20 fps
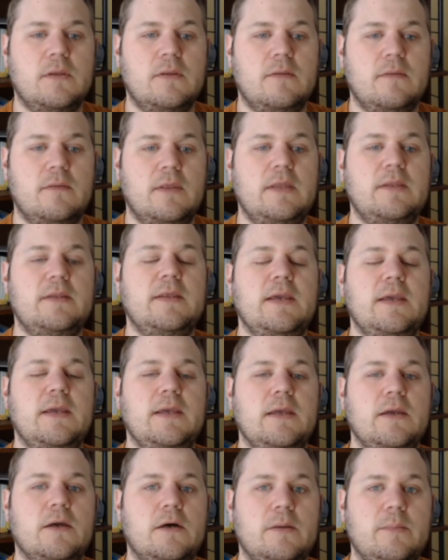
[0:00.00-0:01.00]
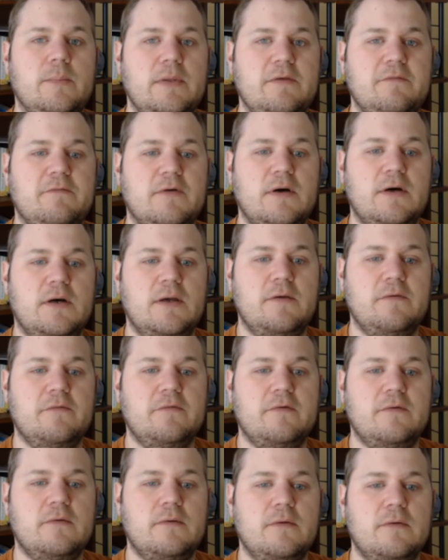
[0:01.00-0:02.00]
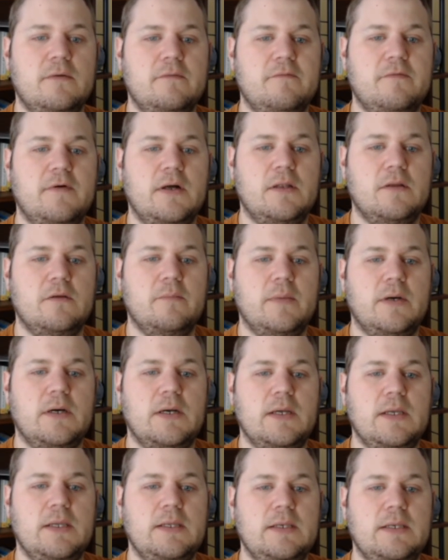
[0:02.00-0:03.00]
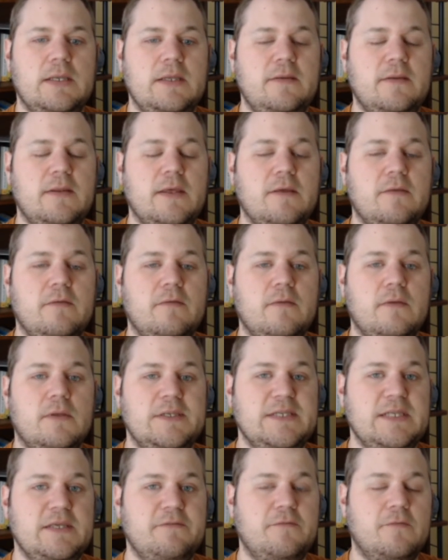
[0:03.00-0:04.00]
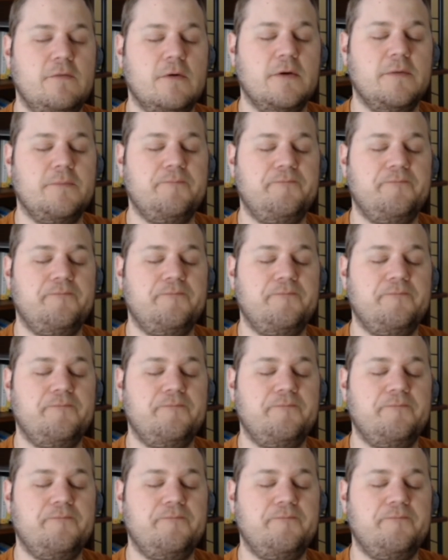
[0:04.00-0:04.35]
then taking on b5, followed by knight takes d4.